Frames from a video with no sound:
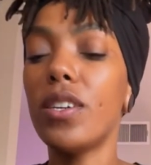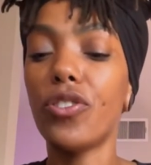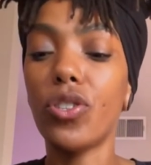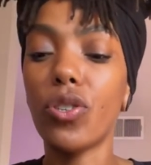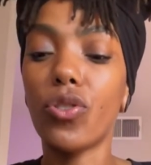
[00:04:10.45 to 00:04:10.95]
is
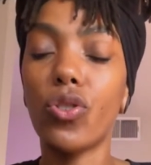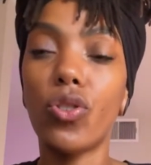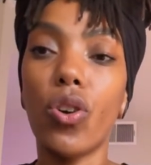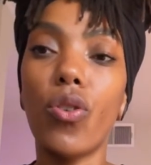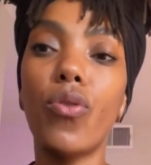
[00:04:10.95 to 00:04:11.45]
just
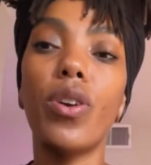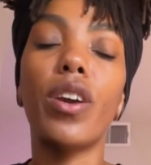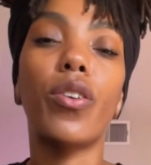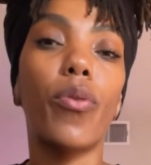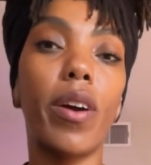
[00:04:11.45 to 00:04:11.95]
so
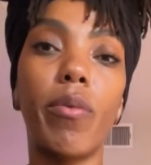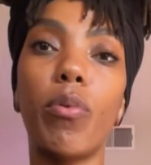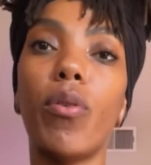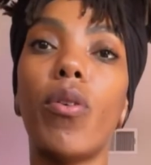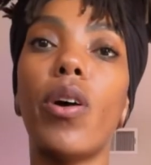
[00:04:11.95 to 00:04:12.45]

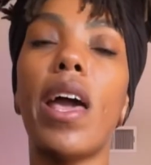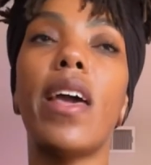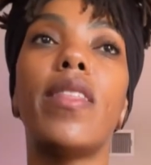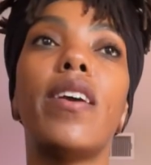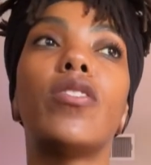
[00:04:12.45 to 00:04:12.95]
incredible
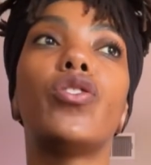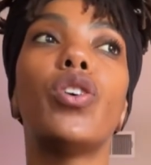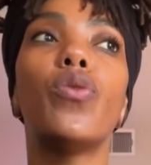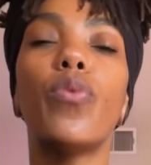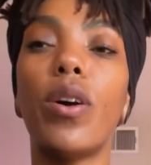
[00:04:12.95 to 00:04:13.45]
and they're
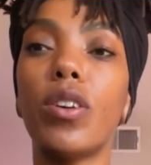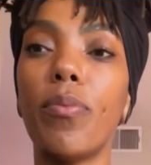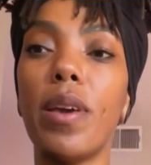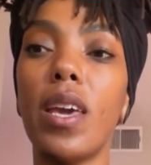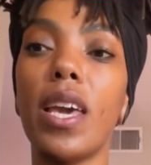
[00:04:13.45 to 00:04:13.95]
so
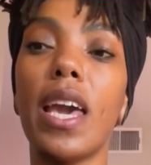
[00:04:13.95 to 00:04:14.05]
welcoming,